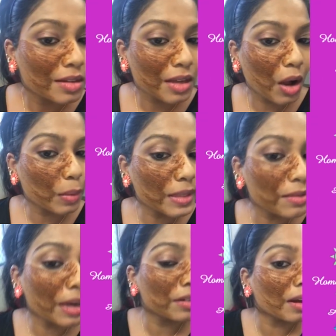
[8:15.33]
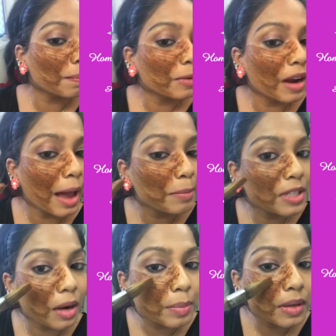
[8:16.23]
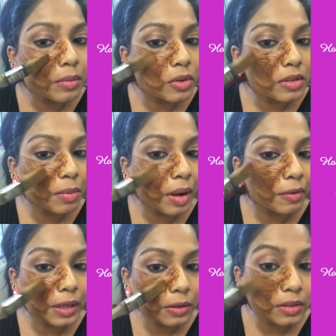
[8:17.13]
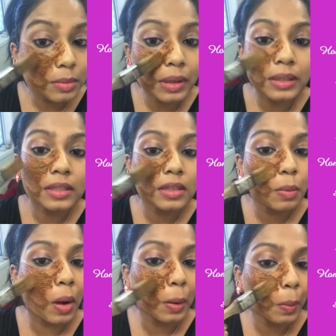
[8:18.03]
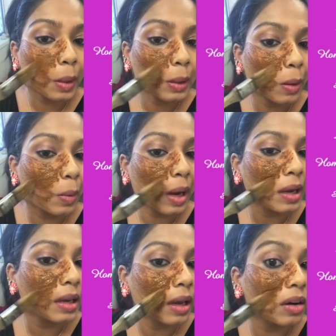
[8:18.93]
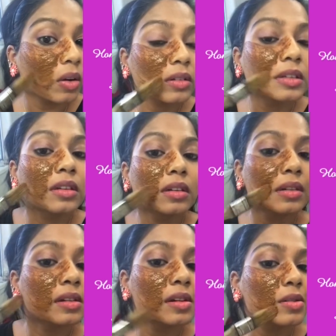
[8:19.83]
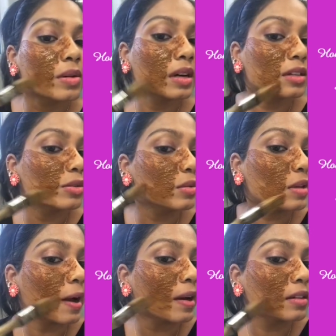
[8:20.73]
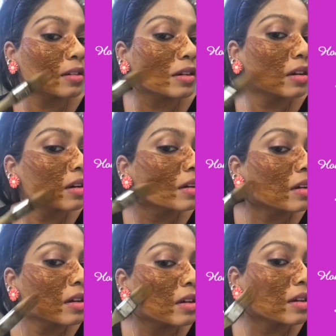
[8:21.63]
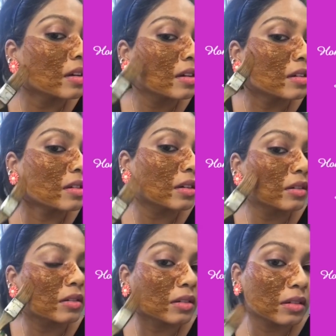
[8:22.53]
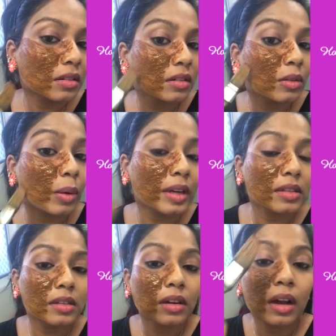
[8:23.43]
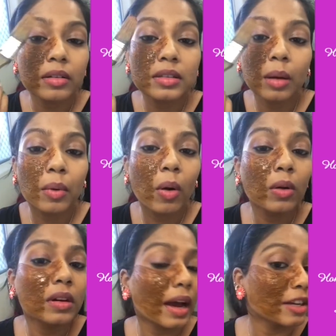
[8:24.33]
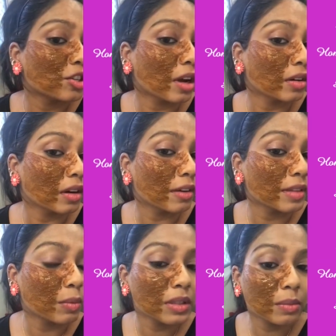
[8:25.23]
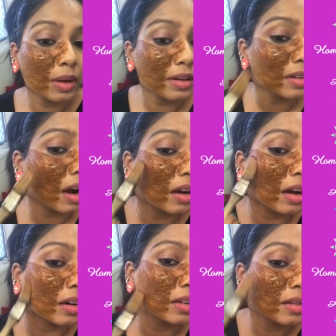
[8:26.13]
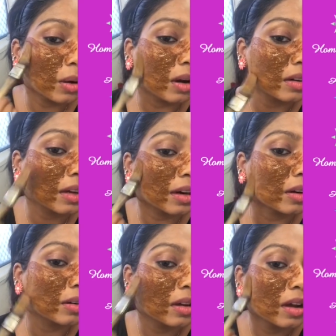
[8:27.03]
So I always try to come glammed up in most of my videos, but this is one video where I cannot literally do that. So though I still have some old eyeshadow left, that was a very dark color, it's so hard to get out,